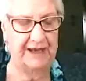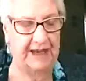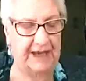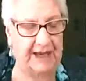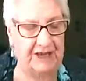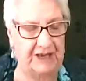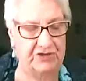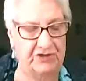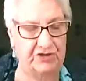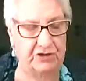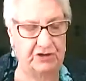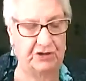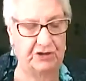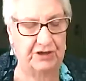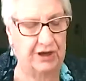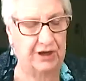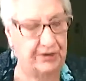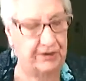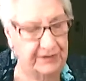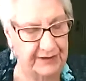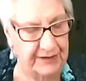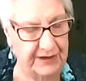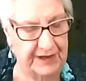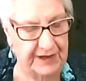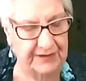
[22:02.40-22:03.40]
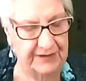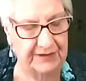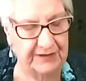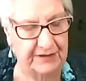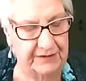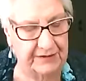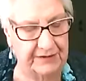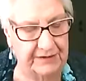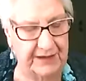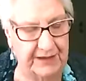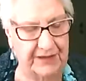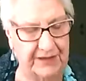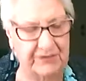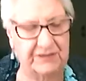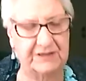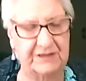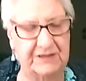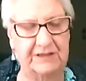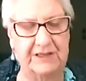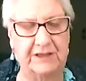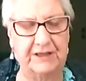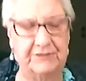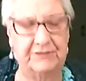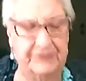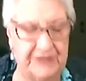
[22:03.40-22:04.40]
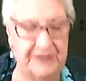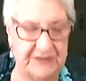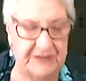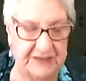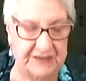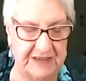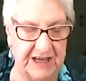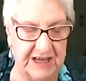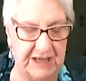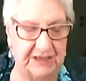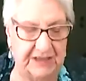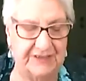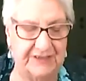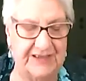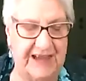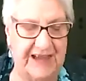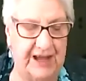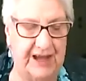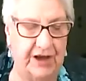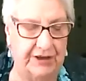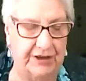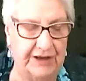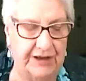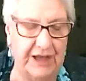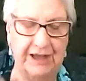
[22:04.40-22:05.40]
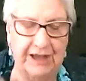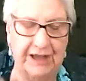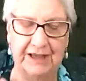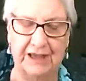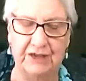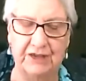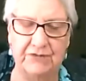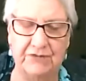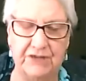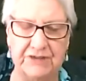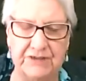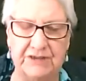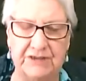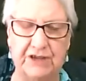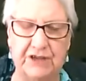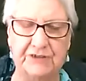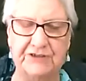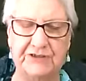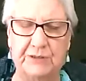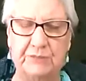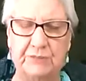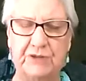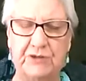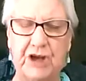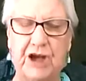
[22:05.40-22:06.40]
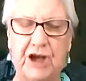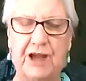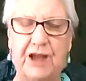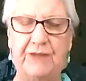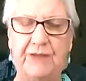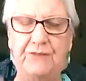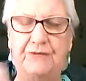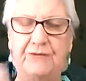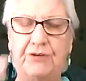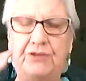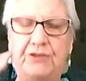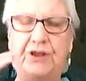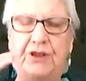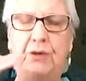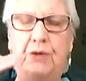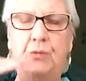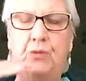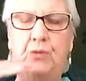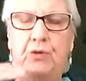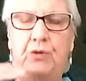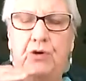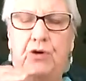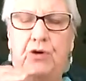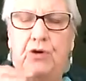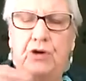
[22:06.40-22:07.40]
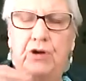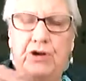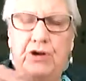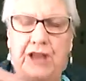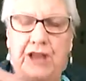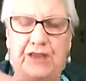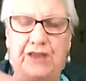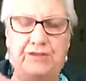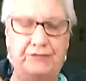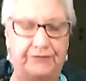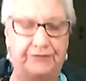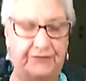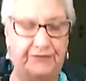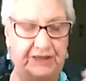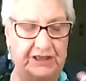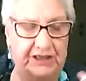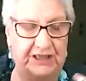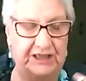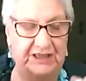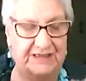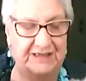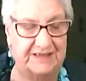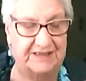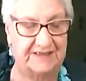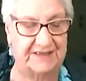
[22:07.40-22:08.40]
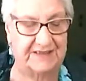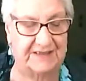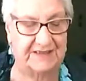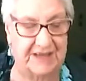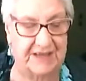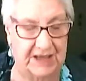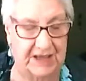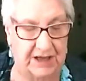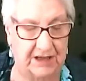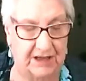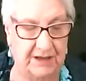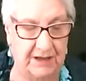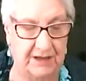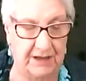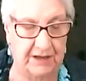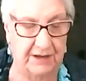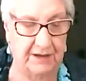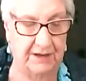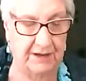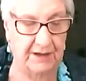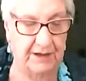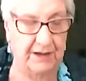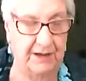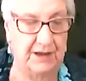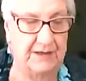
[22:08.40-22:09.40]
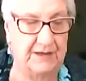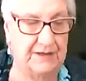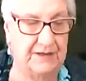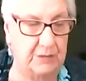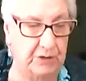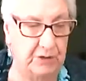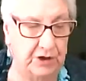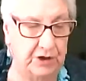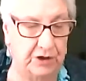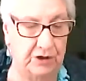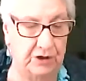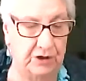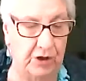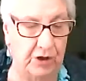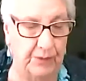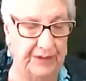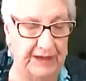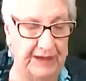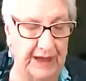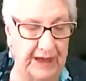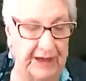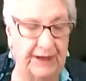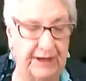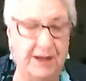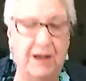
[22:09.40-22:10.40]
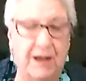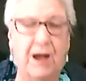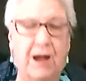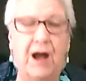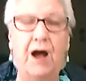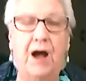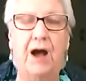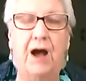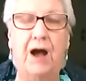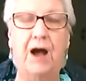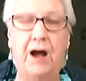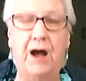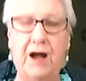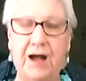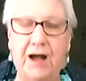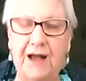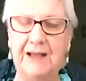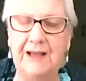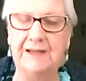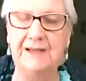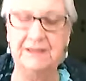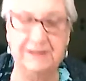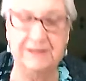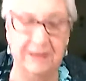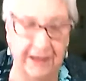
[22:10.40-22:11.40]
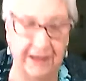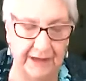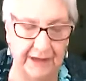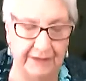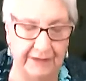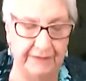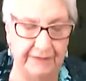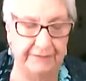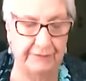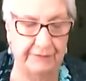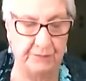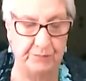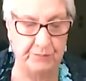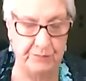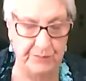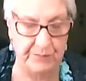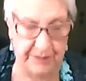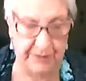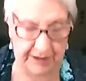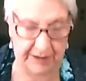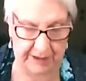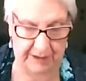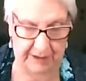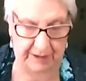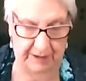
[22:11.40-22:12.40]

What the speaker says: as you go and just let it sit down. Give yourself some time for the word and the feeling to sit. So we're going to go again. I love me.